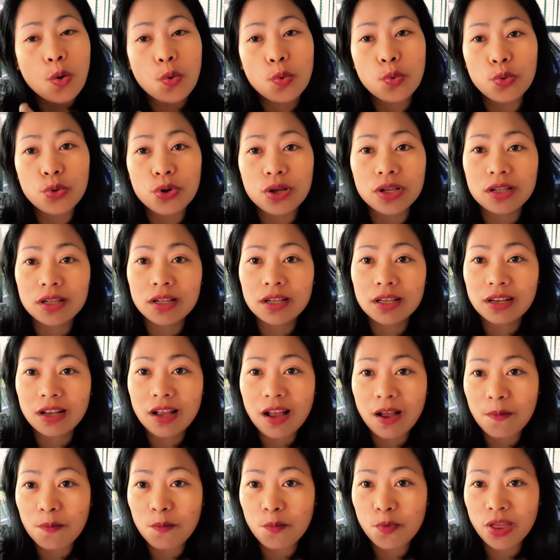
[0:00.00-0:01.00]
will
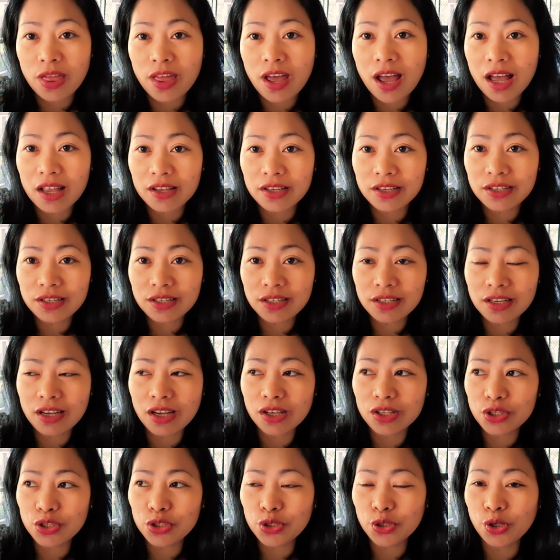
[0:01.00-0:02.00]
come with us
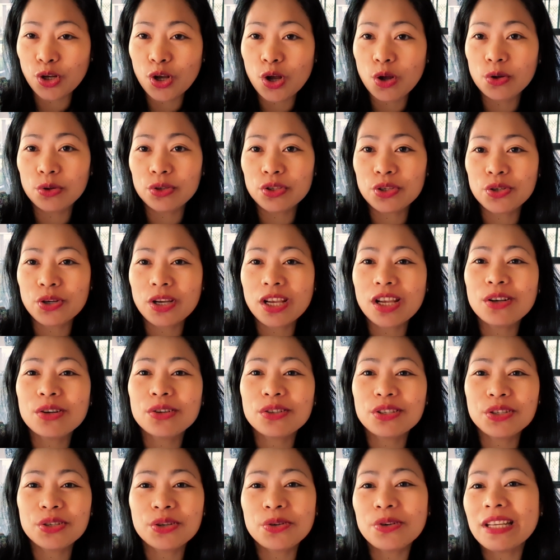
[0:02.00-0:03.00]
to go
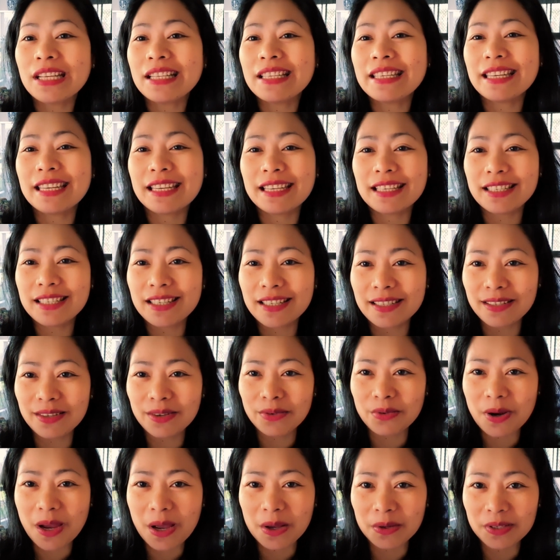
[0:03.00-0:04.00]
trick-or-treating just
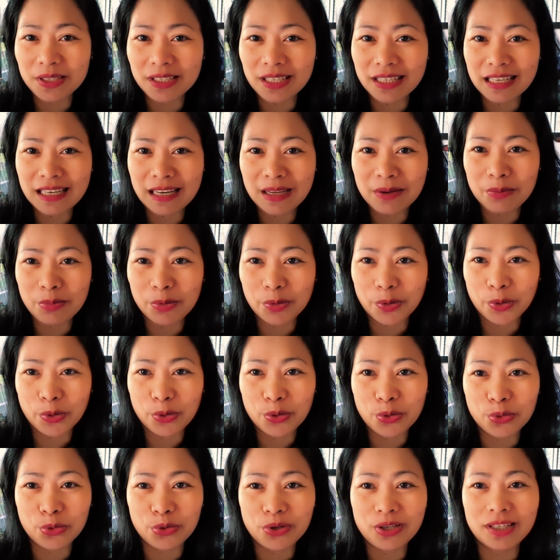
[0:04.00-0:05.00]
around the
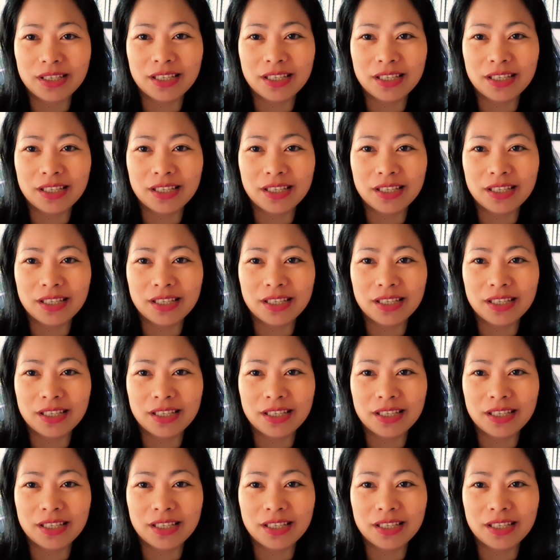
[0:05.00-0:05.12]
neighborhood.